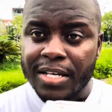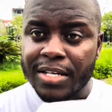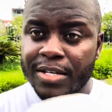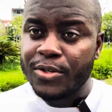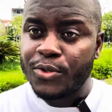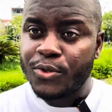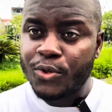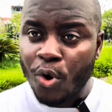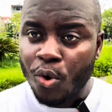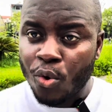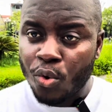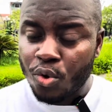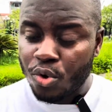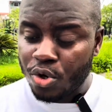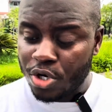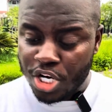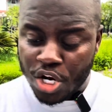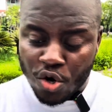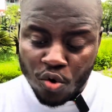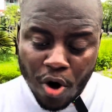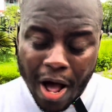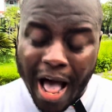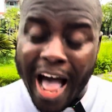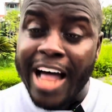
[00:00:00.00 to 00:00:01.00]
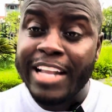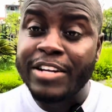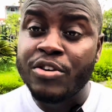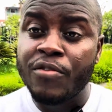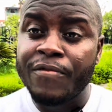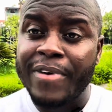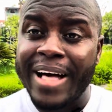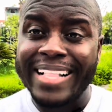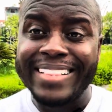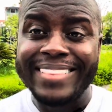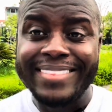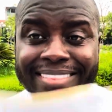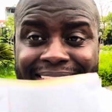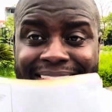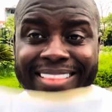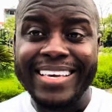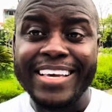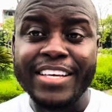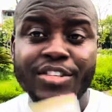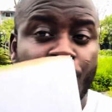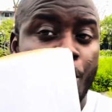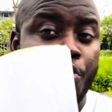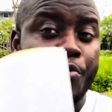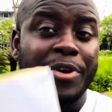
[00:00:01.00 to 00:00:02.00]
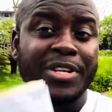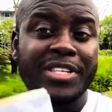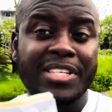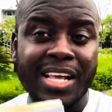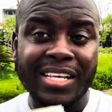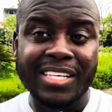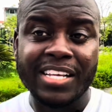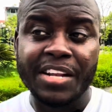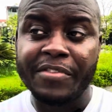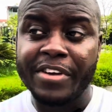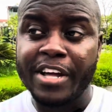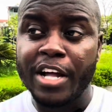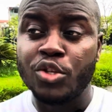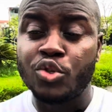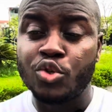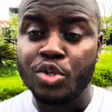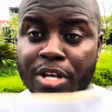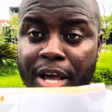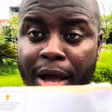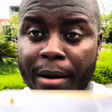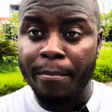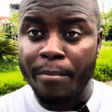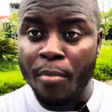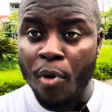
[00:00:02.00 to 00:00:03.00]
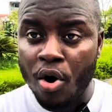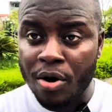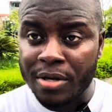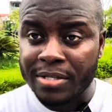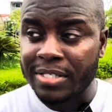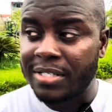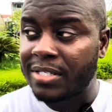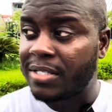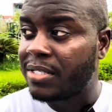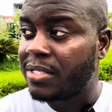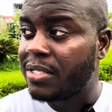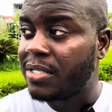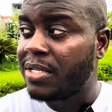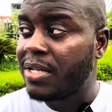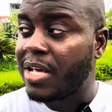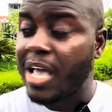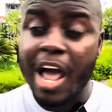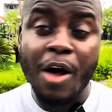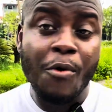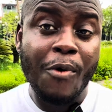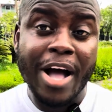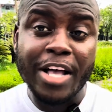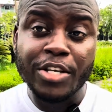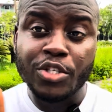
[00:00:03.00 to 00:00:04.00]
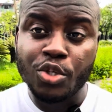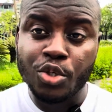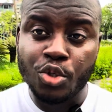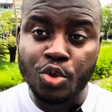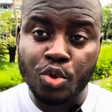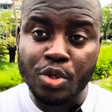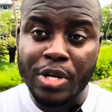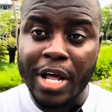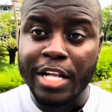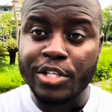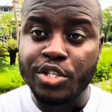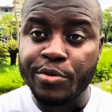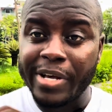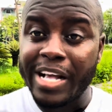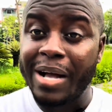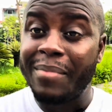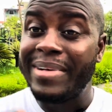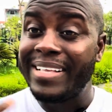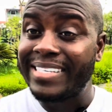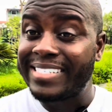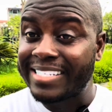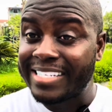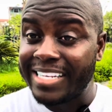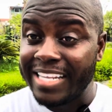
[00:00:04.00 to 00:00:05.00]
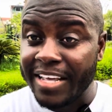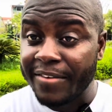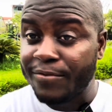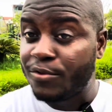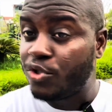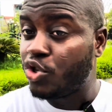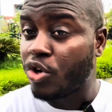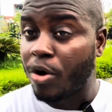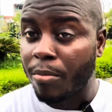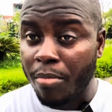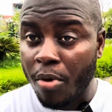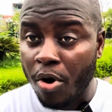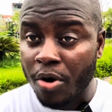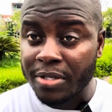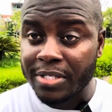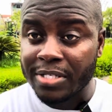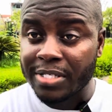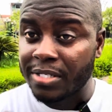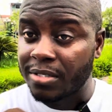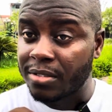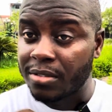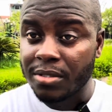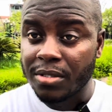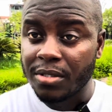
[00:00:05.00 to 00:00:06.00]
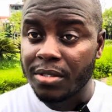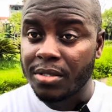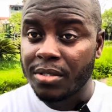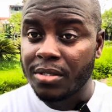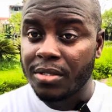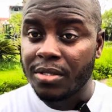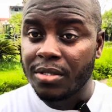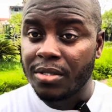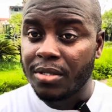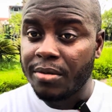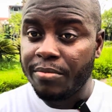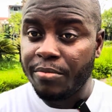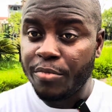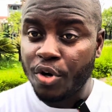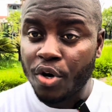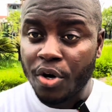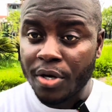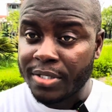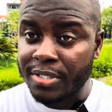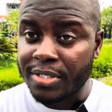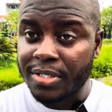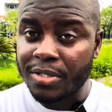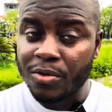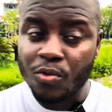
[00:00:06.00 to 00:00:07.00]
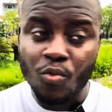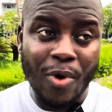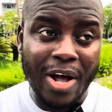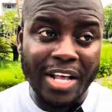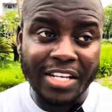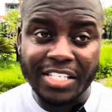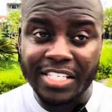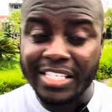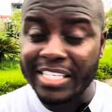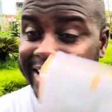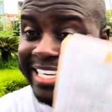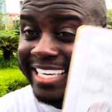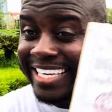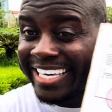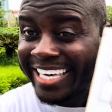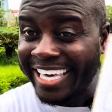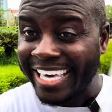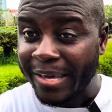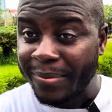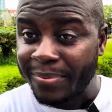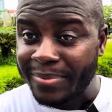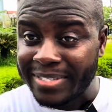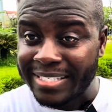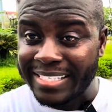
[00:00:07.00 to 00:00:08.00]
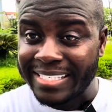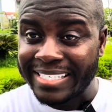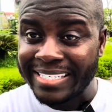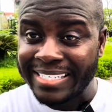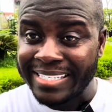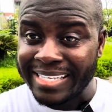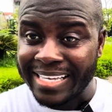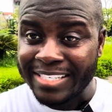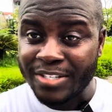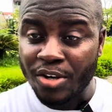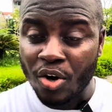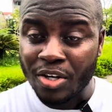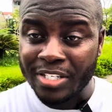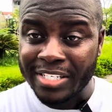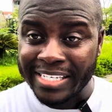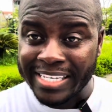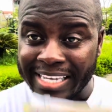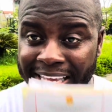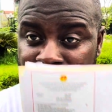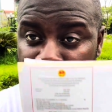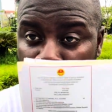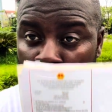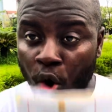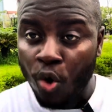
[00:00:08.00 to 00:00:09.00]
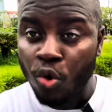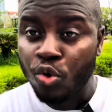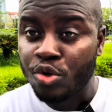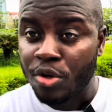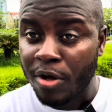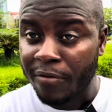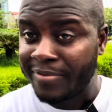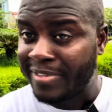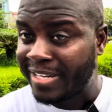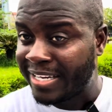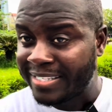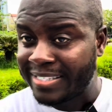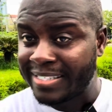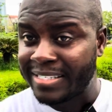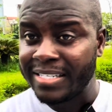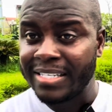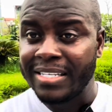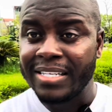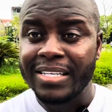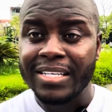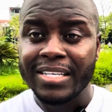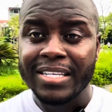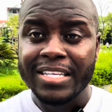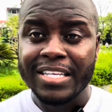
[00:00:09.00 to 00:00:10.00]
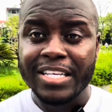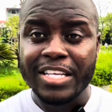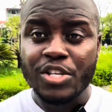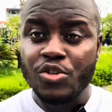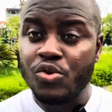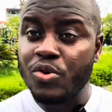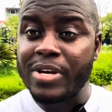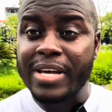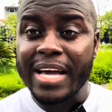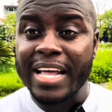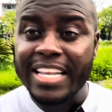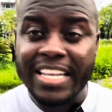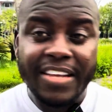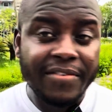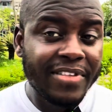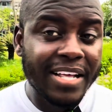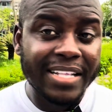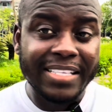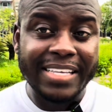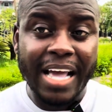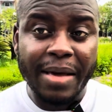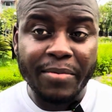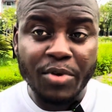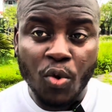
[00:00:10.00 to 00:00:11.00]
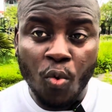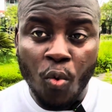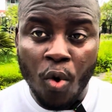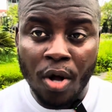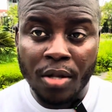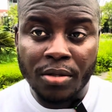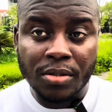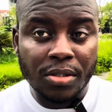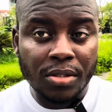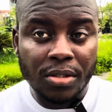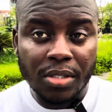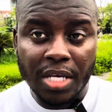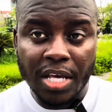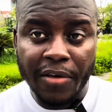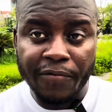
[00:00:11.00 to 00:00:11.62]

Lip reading: So they will hand over these original certificates to their boss, and once you do that, you become a slave to your boss. Because once she keeps this or she gets hold of this, you can't leave the time you want.